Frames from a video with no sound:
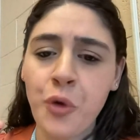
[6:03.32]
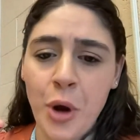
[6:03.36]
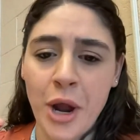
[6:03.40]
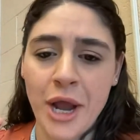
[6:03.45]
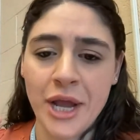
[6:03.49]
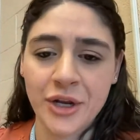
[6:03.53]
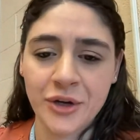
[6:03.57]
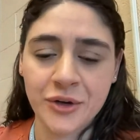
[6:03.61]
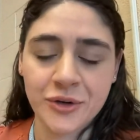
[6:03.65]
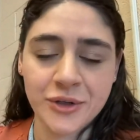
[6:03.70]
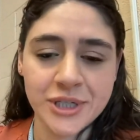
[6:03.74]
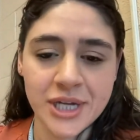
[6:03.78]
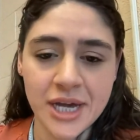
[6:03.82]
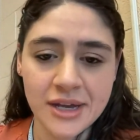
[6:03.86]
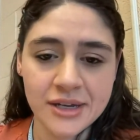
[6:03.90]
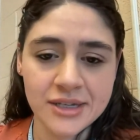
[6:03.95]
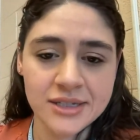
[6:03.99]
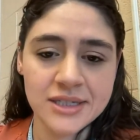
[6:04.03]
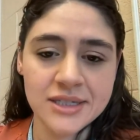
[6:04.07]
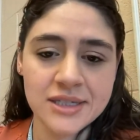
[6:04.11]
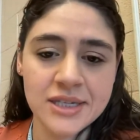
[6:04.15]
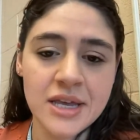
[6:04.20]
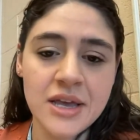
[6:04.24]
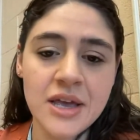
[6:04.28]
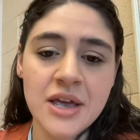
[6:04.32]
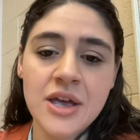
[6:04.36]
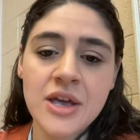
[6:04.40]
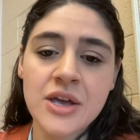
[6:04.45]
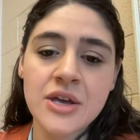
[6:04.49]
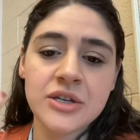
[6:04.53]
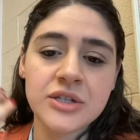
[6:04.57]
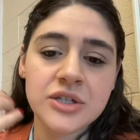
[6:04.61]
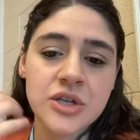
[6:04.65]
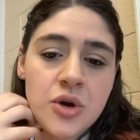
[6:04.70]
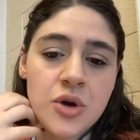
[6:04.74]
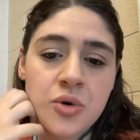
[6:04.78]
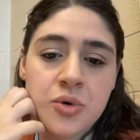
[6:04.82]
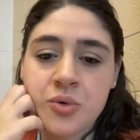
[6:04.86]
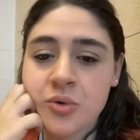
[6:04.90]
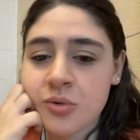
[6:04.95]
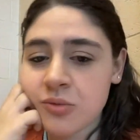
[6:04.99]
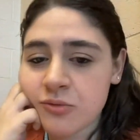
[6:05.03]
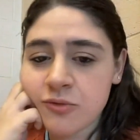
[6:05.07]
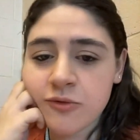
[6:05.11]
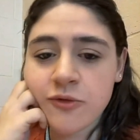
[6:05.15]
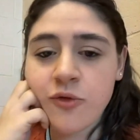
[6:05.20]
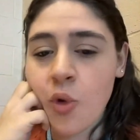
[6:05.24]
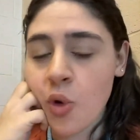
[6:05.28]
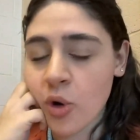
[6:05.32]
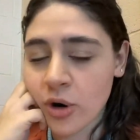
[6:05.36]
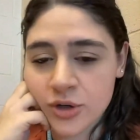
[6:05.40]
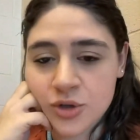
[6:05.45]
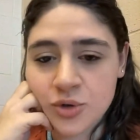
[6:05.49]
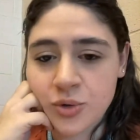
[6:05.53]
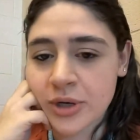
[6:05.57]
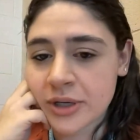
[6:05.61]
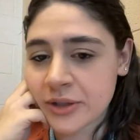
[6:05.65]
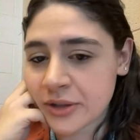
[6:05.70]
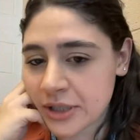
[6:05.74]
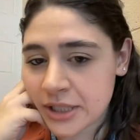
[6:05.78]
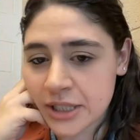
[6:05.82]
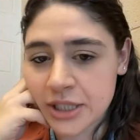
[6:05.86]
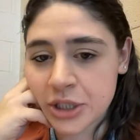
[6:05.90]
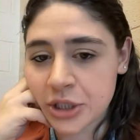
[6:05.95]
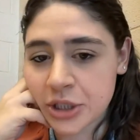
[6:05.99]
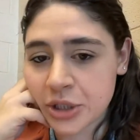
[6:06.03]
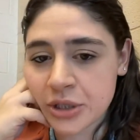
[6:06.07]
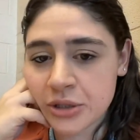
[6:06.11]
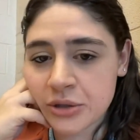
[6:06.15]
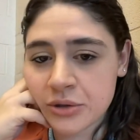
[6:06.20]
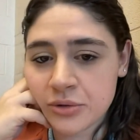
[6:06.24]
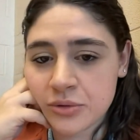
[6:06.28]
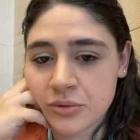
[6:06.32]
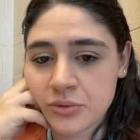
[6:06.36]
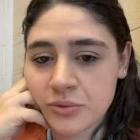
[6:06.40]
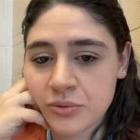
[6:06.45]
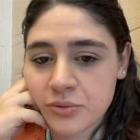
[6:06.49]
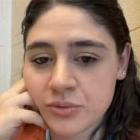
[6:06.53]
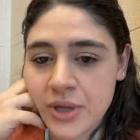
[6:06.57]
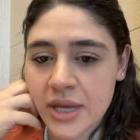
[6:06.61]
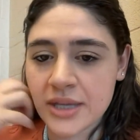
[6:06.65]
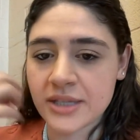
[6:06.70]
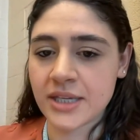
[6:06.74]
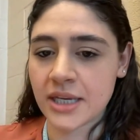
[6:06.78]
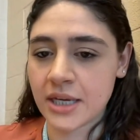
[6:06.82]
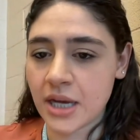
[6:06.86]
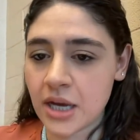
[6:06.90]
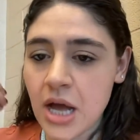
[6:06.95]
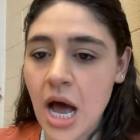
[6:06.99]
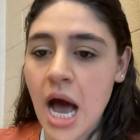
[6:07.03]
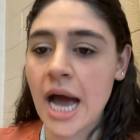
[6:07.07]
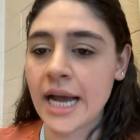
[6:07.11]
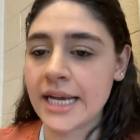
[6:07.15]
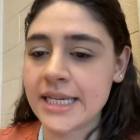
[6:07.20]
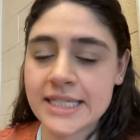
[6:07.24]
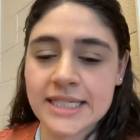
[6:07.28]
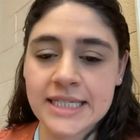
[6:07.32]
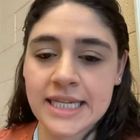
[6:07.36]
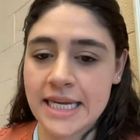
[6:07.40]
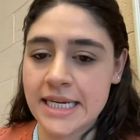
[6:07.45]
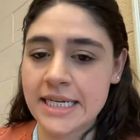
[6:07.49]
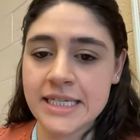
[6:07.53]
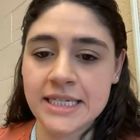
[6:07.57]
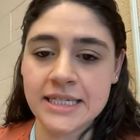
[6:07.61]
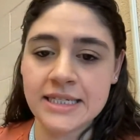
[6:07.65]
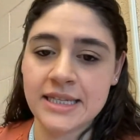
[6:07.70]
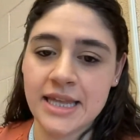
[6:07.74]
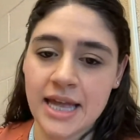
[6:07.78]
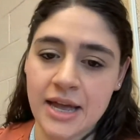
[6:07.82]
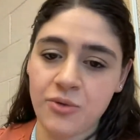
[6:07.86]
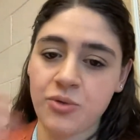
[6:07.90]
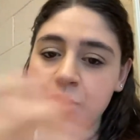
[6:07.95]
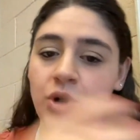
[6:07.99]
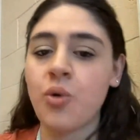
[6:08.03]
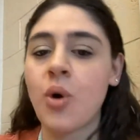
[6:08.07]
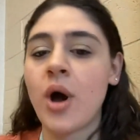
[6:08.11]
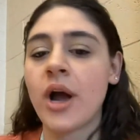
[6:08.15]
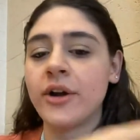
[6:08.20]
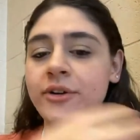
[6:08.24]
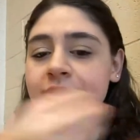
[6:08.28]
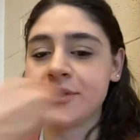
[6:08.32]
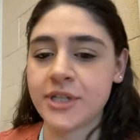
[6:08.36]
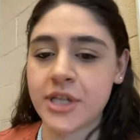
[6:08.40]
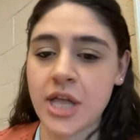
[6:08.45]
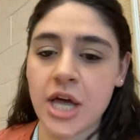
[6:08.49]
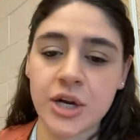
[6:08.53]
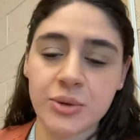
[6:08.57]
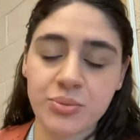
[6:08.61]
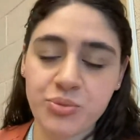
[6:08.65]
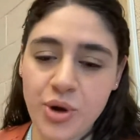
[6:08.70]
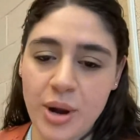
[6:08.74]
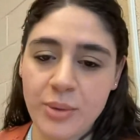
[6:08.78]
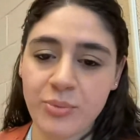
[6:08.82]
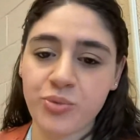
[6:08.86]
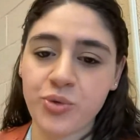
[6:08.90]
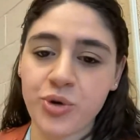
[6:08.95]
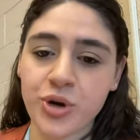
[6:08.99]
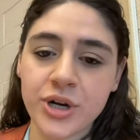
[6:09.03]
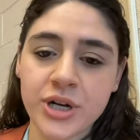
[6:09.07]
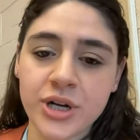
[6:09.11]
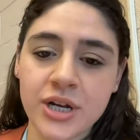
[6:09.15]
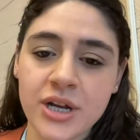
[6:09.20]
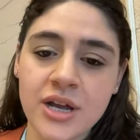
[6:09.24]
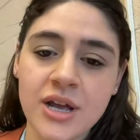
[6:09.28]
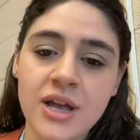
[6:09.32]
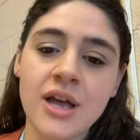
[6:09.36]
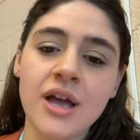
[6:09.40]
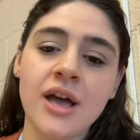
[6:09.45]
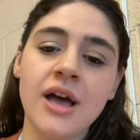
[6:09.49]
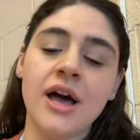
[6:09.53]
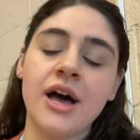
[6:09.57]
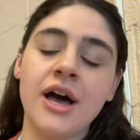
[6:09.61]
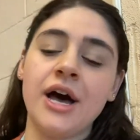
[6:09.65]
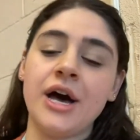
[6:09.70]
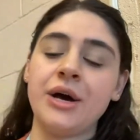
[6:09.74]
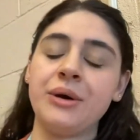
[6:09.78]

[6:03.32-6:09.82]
anchor texts. So 4 during the year. That's like a high stakes that requires a lot of prep work. Um,